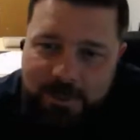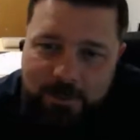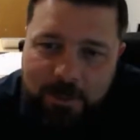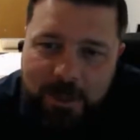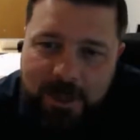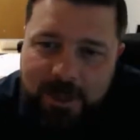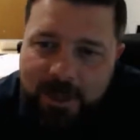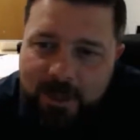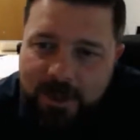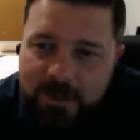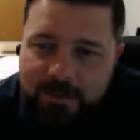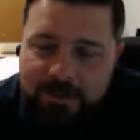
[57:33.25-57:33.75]

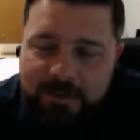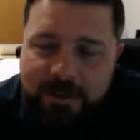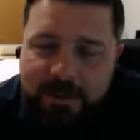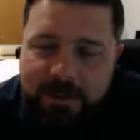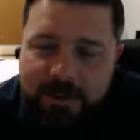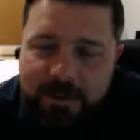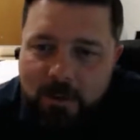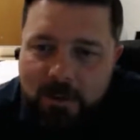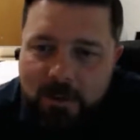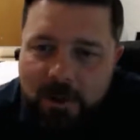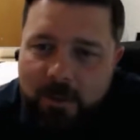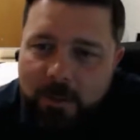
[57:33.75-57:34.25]
somebody on our
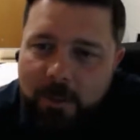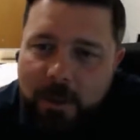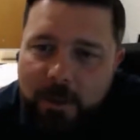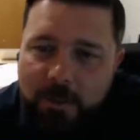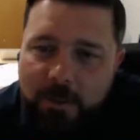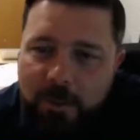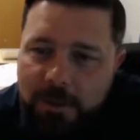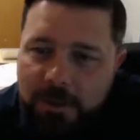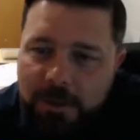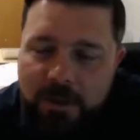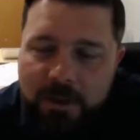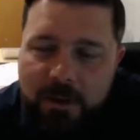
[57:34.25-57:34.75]
team will come
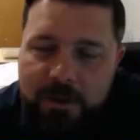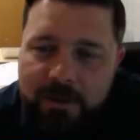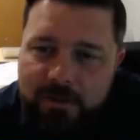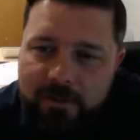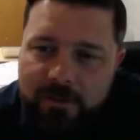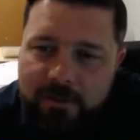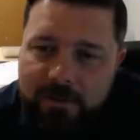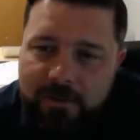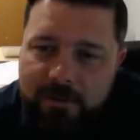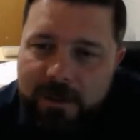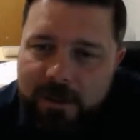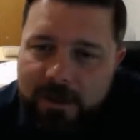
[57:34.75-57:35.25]
up with it.
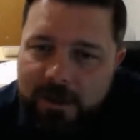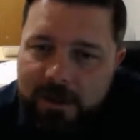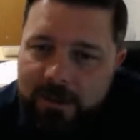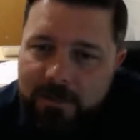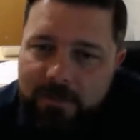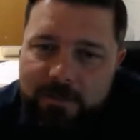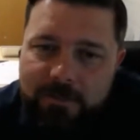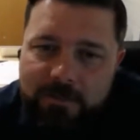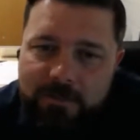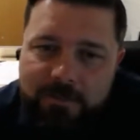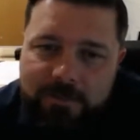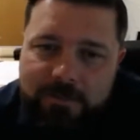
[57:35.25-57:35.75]

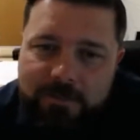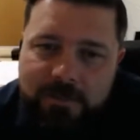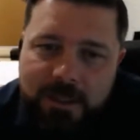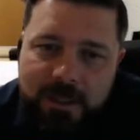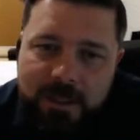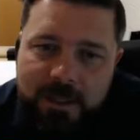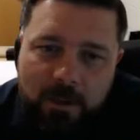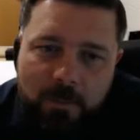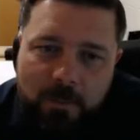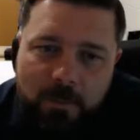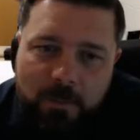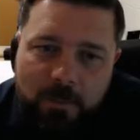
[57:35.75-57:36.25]
Um, you
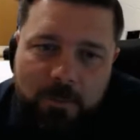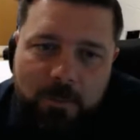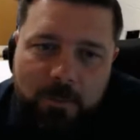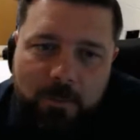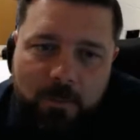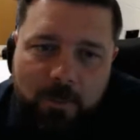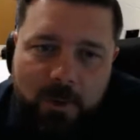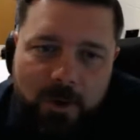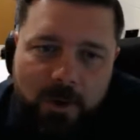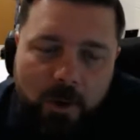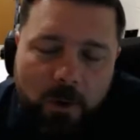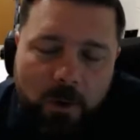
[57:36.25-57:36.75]
know, we're
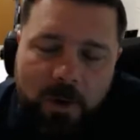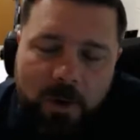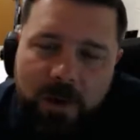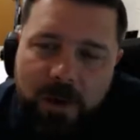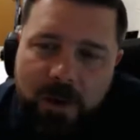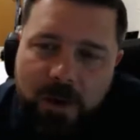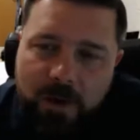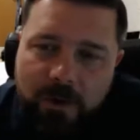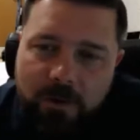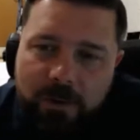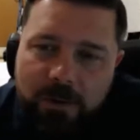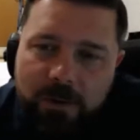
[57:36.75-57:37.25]
we're going
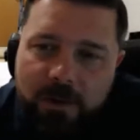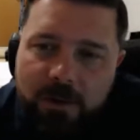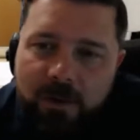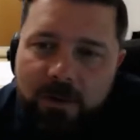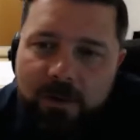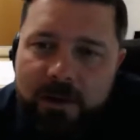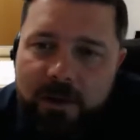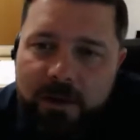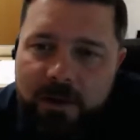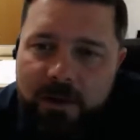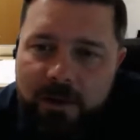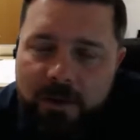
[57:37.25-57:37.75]
on our third
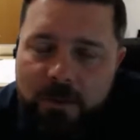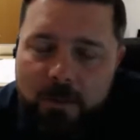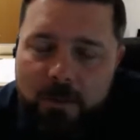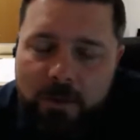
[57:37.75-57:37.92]
year.